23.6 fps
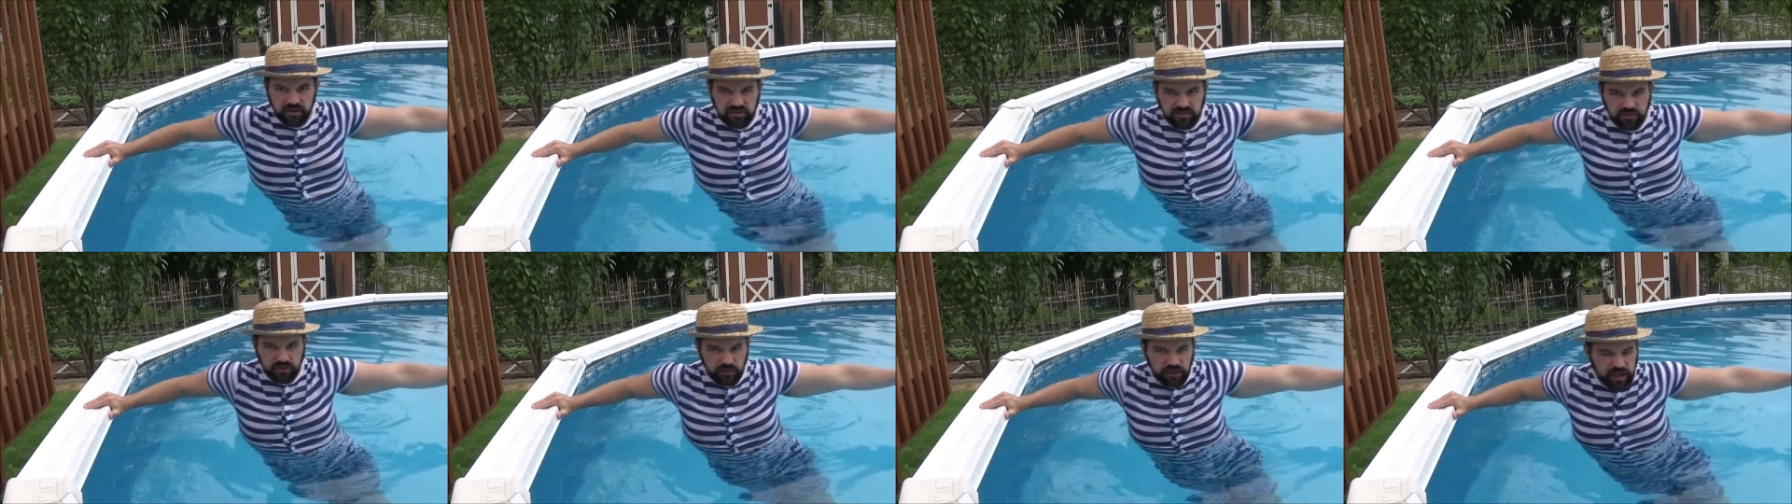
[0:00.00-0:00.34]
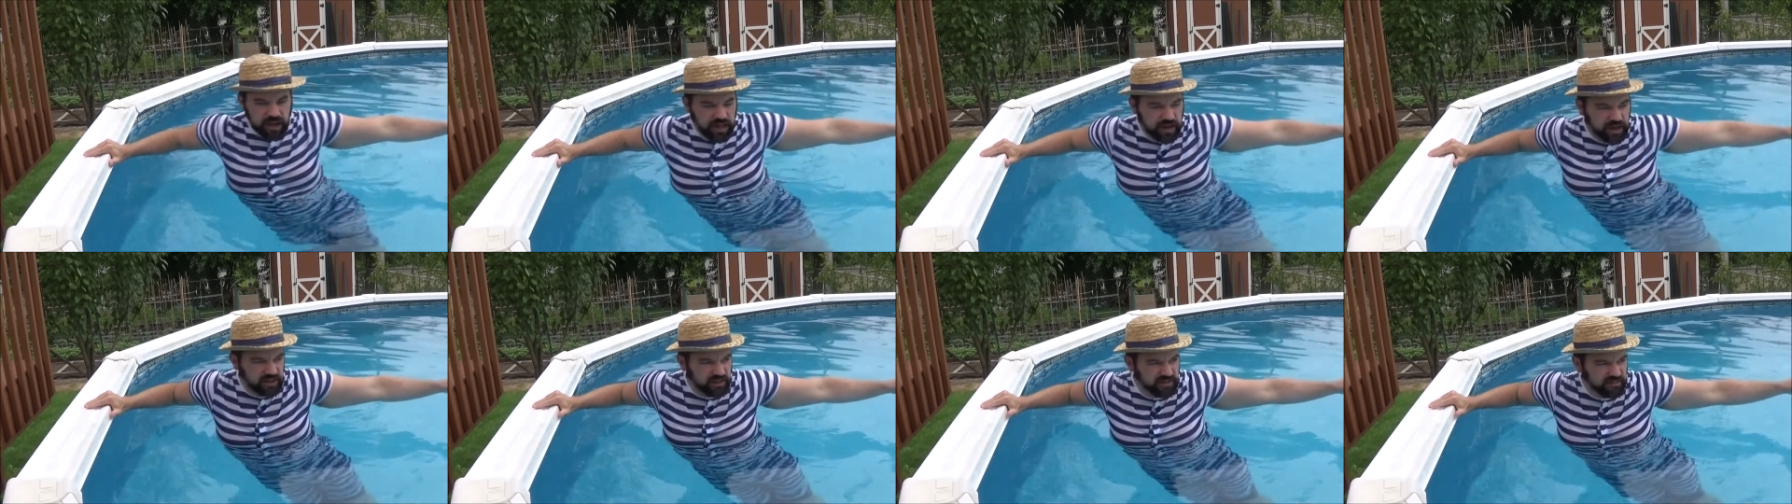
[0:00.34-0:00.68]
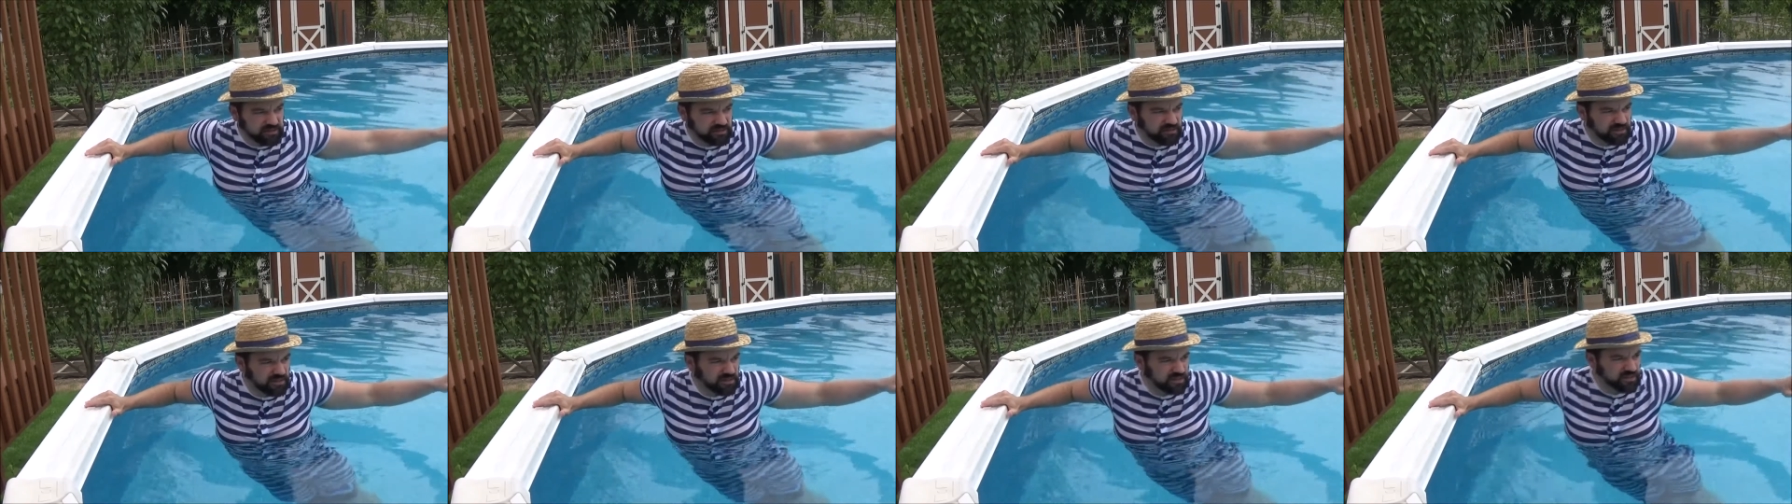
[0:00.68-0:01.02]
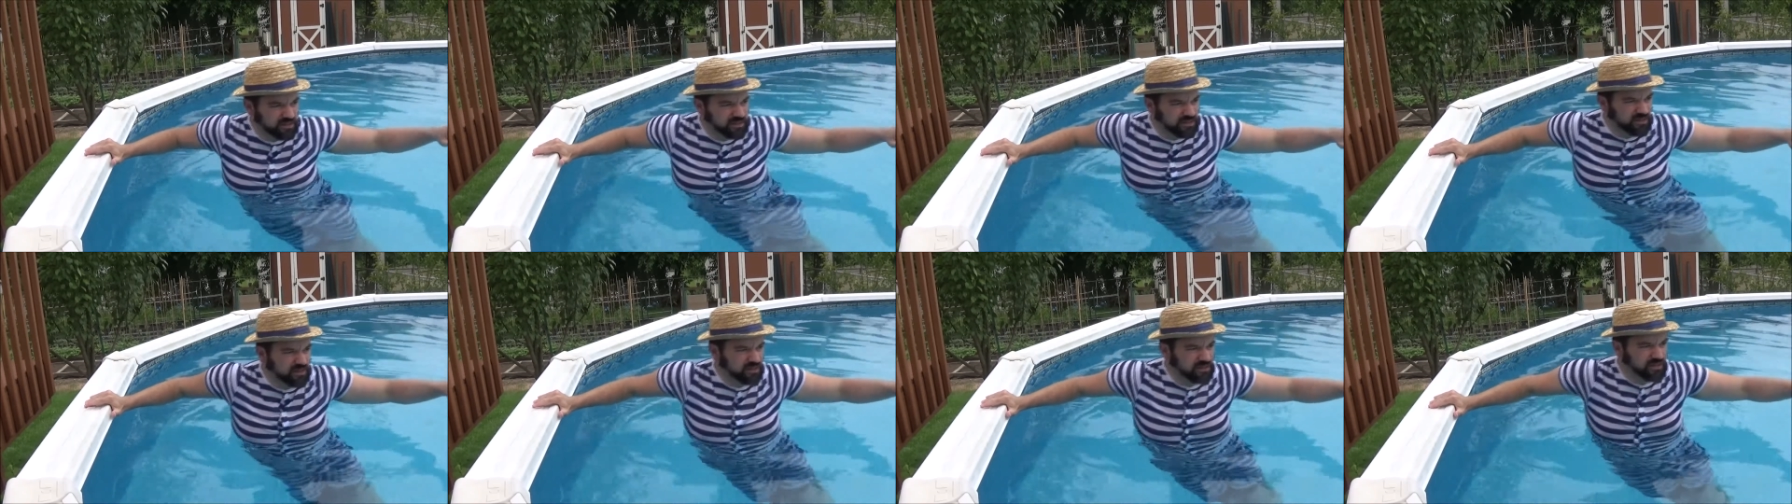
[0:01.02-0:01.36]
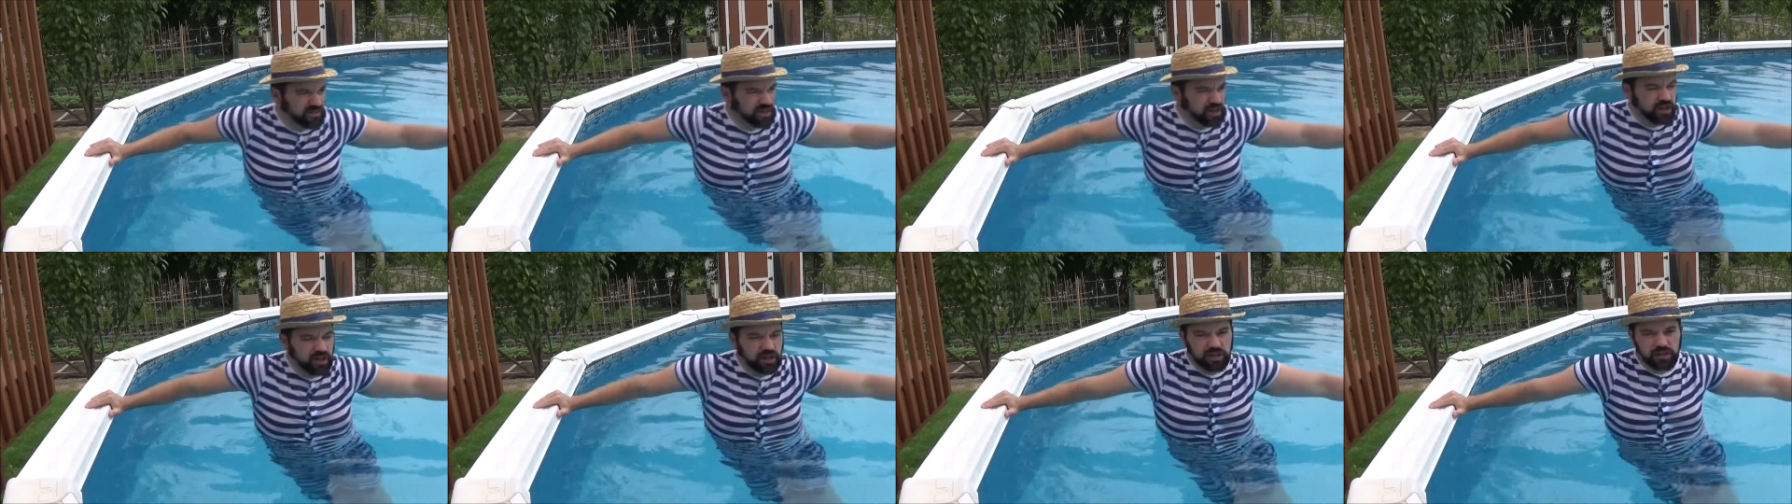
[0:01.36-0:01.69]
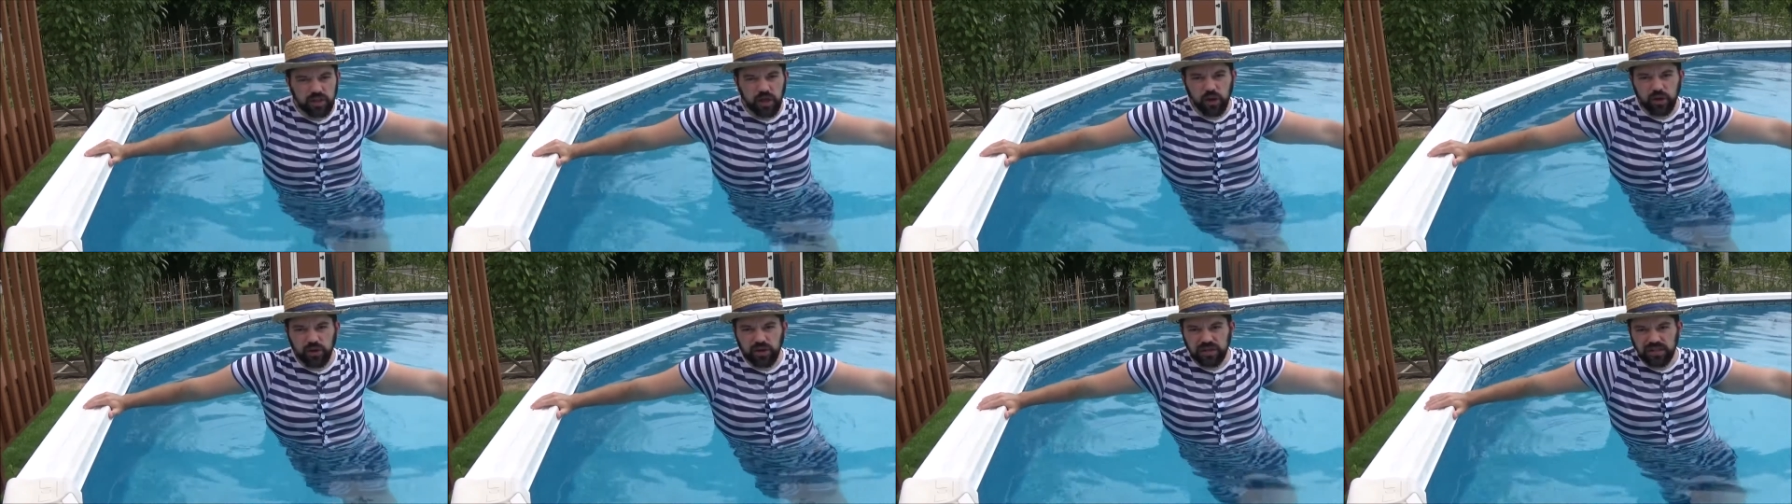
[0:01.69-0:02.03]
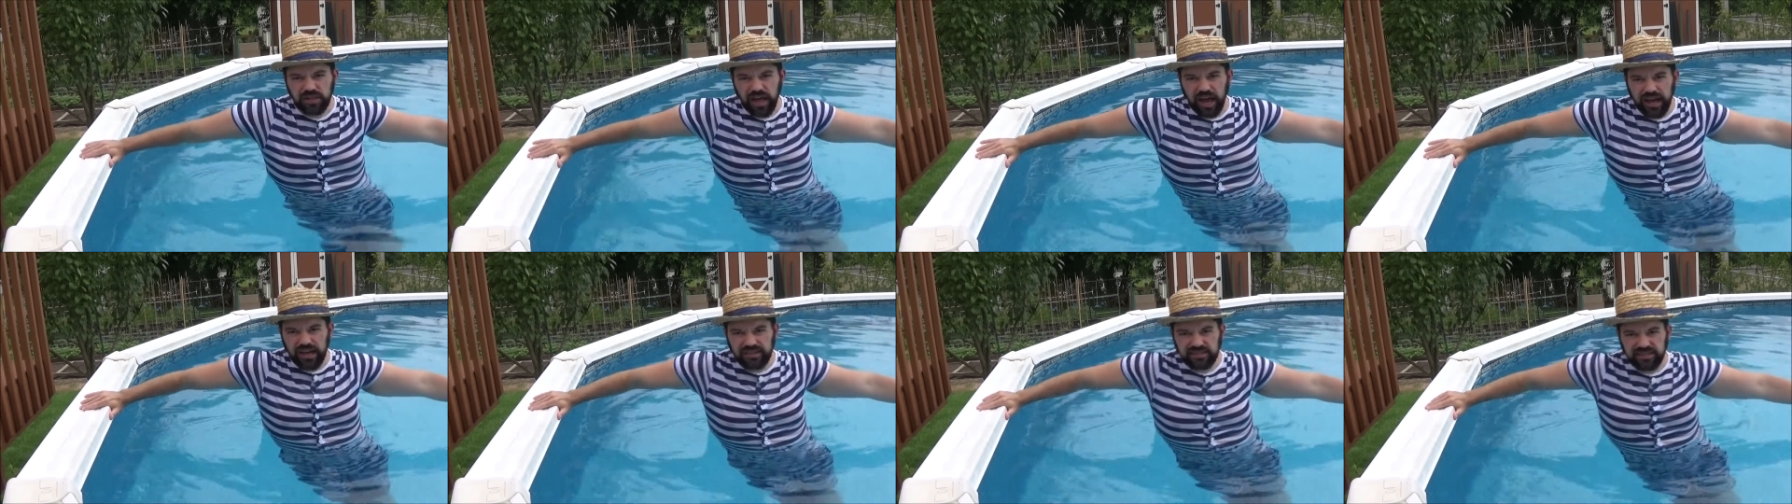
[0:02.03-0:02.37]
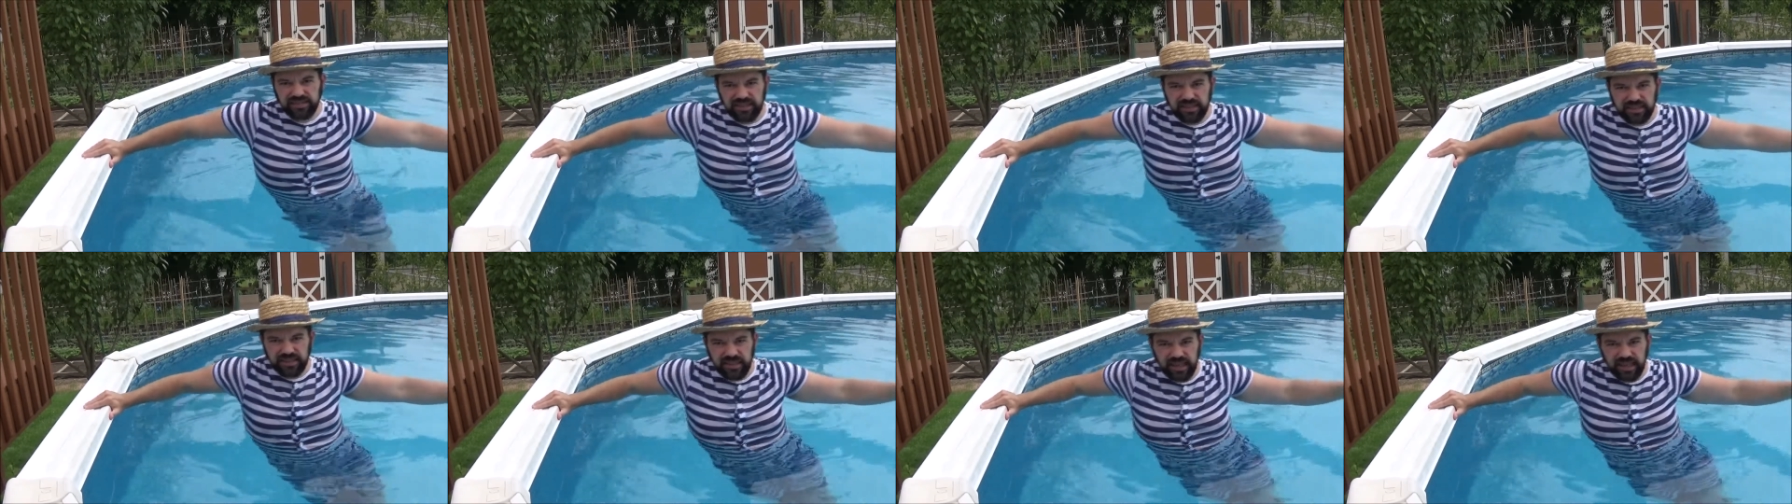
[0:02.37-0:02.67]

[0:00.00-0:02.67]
So we're kind of localizing